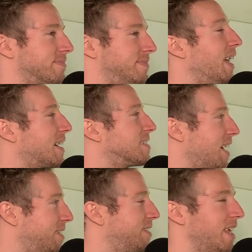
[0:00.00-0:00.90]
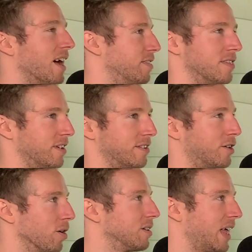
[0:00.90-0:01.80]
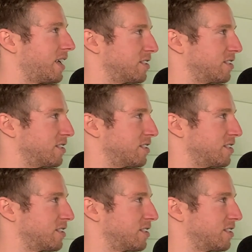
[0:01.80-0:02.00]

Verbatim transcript: Yeah, because I yeah the girl like mm.